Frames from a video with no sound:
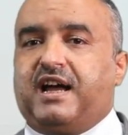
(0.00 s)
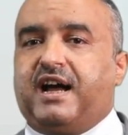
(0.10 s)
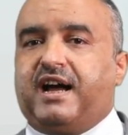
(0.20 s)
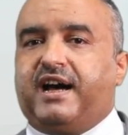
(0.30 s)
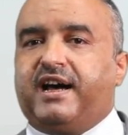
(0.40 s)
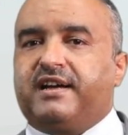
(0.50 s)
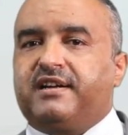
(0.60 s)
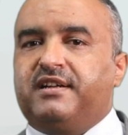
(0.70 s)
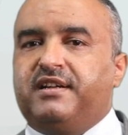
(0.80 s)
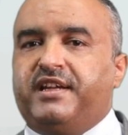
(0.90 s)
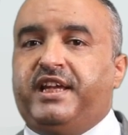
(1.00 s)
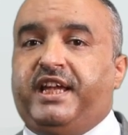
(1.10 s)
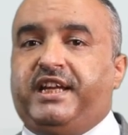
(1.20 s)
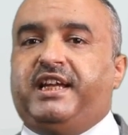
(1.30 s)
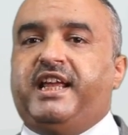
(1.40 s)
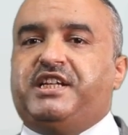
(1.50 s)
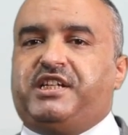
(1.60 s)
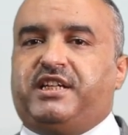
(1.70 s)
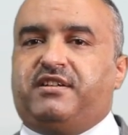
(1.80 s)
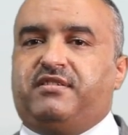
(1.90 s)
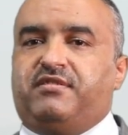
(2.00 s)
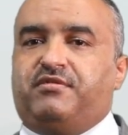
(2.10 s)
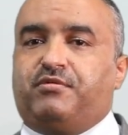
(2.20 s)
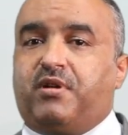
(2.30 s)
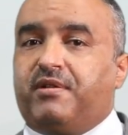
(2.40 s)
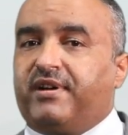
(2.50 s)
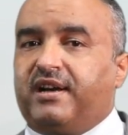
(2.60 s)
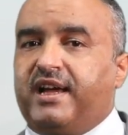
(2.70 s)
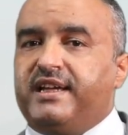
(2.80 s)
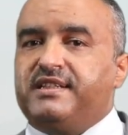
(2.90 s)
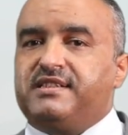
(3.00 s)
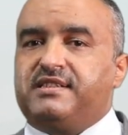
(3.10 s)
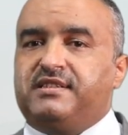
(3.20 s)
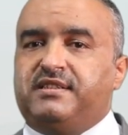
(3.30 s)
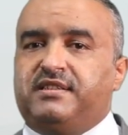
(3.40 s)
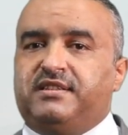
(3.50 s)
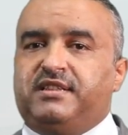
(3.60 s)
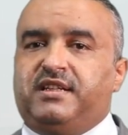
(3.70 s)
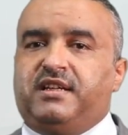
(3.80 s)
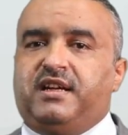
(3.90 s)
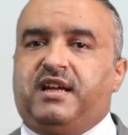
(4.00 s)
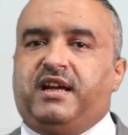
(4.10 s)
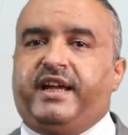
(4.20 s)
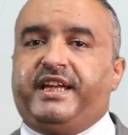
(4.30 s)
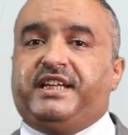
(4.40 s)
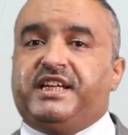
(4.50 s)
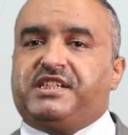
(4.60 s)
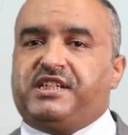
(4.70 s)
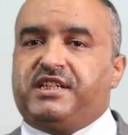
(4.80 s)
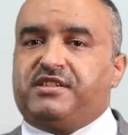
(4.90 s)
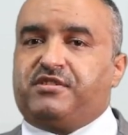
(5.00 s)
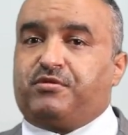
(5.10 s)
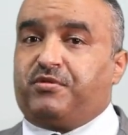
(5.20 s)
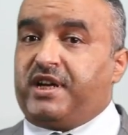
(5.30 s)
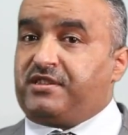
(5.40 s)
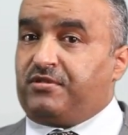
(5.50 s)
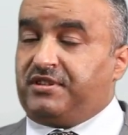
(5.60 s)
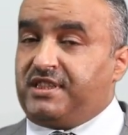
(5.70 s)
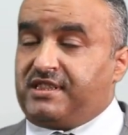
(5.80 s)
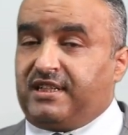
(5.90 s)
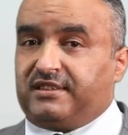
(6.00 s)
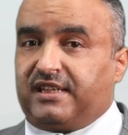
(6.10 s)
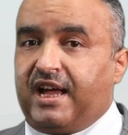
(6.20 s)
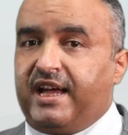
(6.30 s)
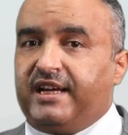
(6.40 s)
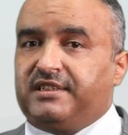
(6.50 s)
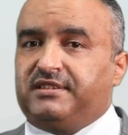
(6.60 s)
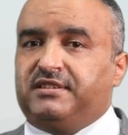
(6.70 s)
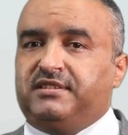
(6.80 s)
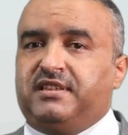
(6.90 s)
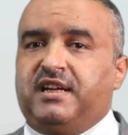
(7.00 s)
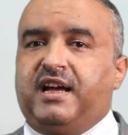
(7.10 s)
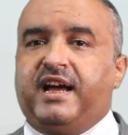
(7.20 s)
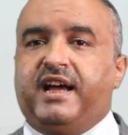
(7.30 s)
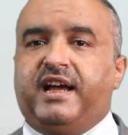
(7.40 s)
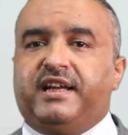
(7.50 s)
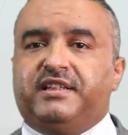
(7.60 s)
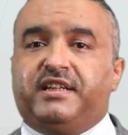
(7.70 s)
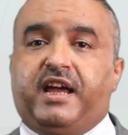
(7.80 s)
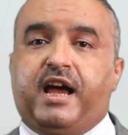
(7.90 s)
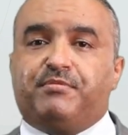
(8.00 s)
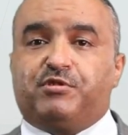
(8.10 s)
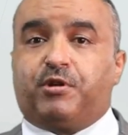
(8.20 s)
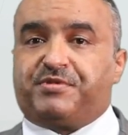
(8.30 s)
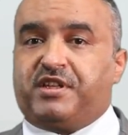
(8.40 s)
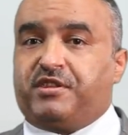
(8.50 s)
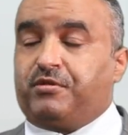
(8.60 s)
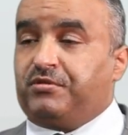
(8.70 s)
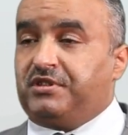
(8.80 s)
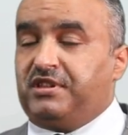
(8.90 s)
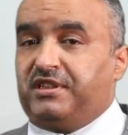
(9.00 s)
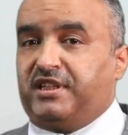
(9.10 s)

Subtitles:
are inhalation through our lungs, ingestion through gastrointestinal tract, and absorption through